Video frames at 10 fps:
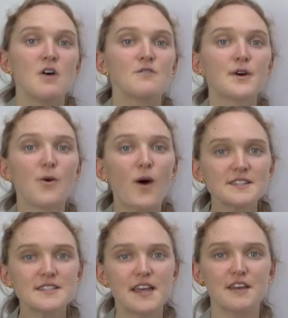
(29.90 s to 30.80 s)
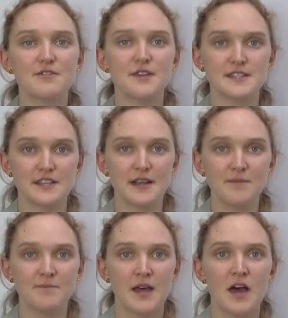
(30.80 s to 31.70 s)
For quantitative
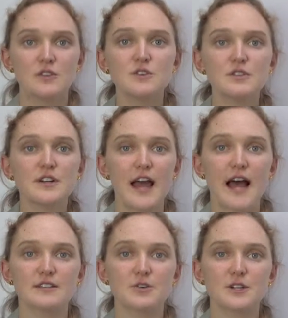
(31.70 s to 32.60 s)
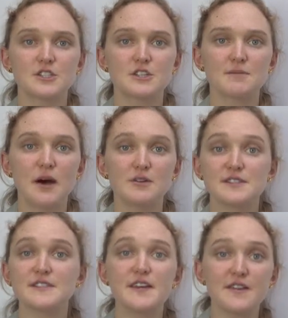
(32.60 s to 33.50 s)
reasoning, those are going to ask questions about
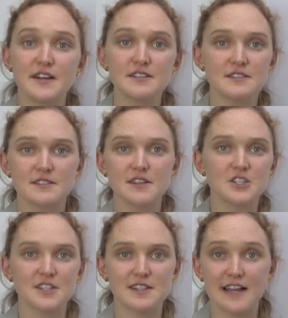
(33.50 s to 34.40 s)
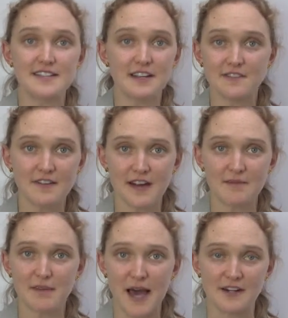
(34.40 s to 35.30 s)
series, such as
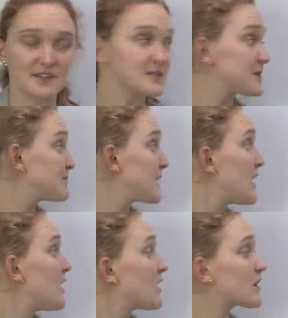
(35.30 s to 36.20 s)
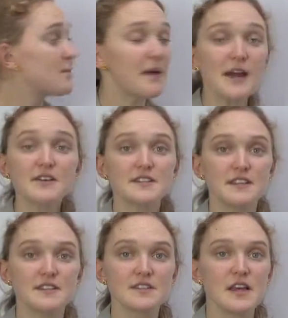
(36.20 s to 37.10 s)
identifying patterns,
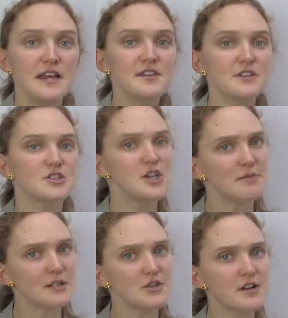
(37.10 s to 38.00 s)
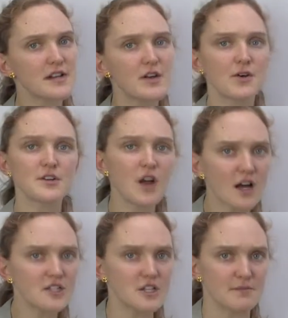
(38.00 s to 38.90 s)
comparisons, either geometrically or
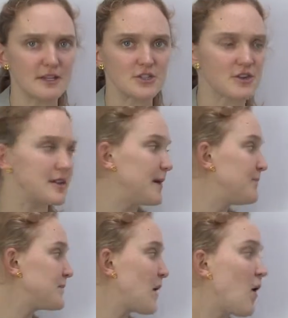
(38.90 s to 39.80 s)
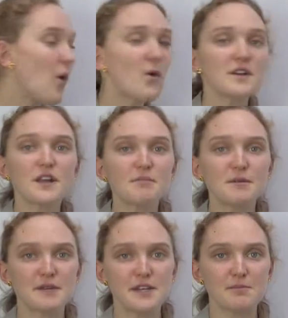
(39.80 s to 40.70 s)
non-geometrically, or
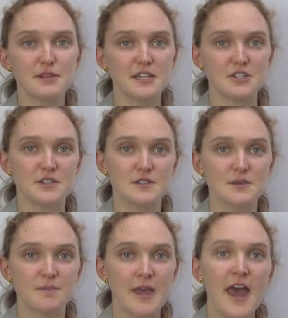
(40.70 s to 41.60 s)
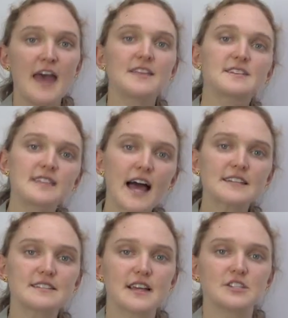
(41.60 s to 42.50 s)
number manipulations. And this
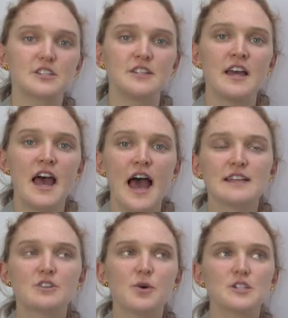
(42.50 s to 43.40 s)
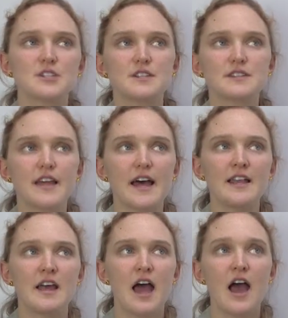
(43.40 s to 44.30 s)
last section has questions
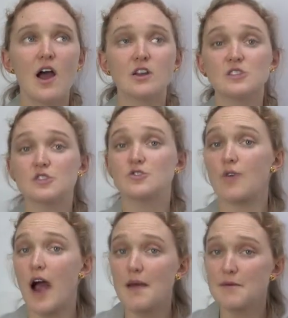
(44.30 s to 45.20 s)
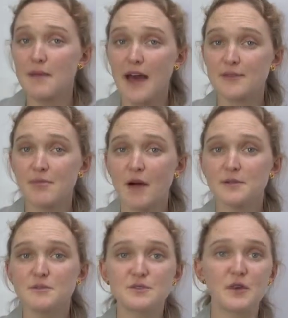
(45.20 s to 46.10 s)
that describe a math
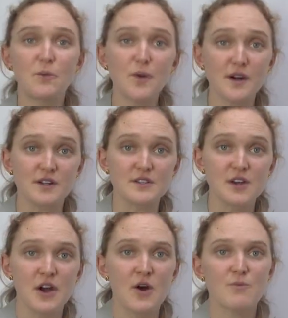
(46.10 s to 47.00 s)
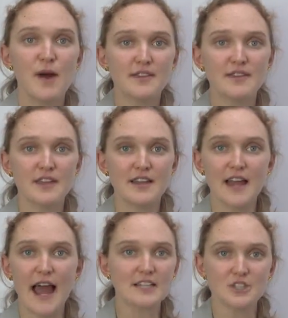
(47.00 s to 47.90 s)
problem using words rather
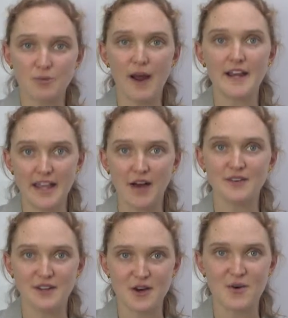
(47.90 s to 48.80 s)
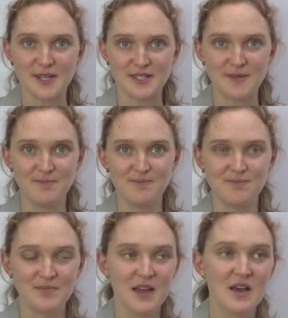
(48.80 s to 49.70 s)
than actually writing out an equation.
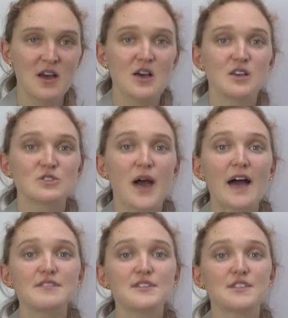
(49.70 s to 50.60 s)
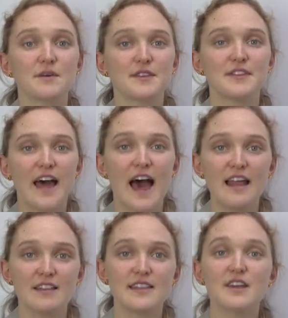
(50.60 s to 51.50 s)
So after you're done with
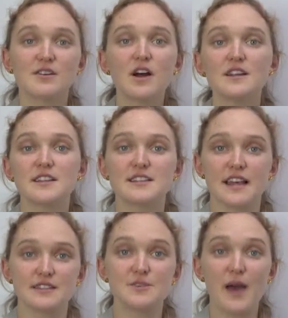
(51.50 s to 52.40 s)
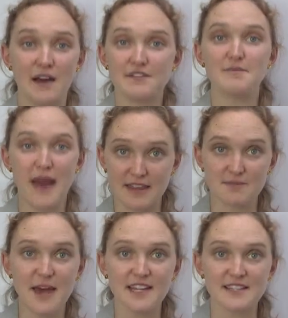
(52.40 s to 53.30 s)
that, later on in the test, you have the
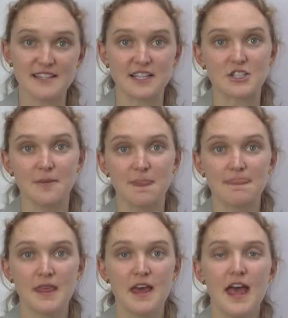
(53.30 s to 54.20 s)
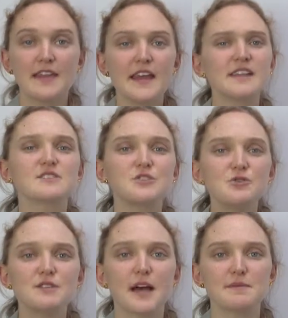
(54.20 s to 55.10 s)
mathematics section, and that has
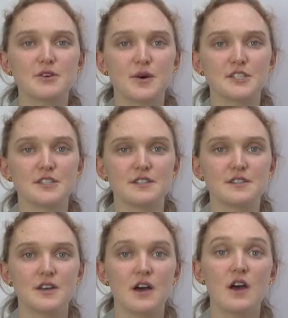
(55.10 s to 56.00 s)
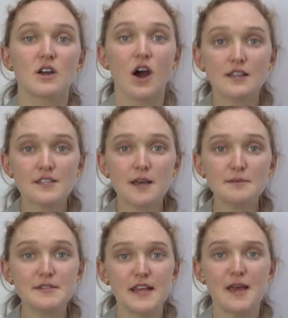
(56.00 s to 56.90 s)
two types of questions,
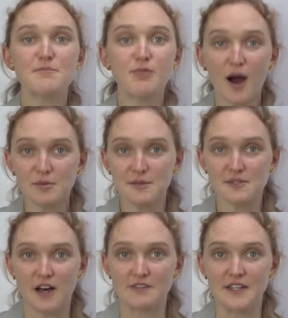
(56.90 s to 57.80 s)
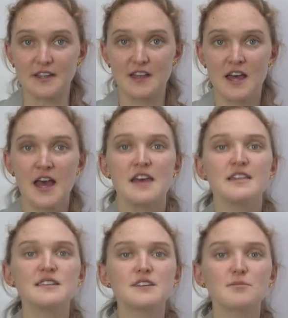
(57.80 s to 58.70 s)
concepts and problem solving.
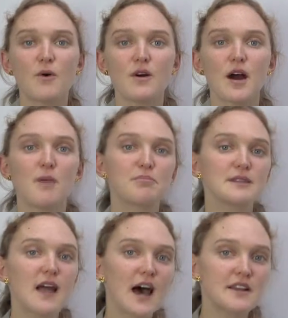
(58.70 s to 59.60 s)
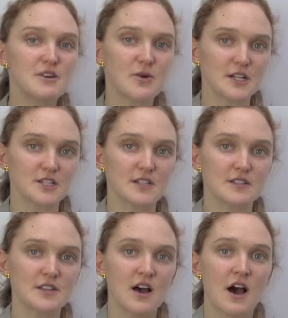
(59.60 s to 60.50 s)
These are more applied
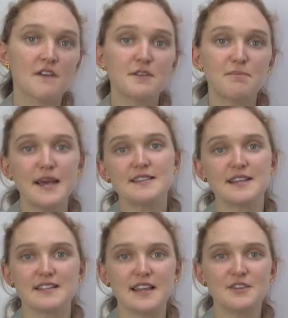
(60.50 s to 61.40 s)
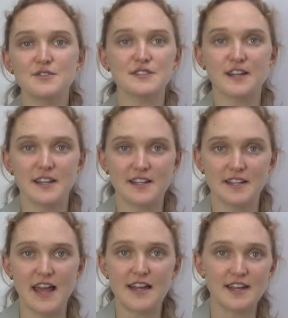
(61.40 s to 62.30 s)
questions of the basics that you've studied
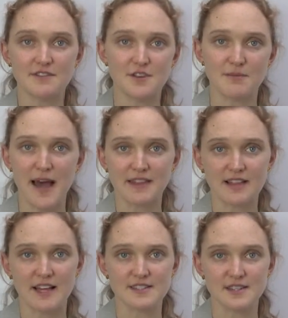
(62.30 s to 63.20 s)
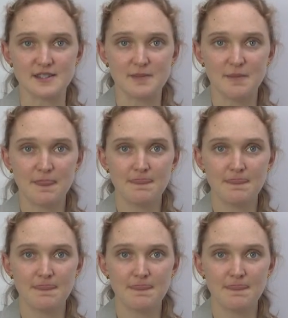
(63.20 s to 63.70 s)
in any of your math classes.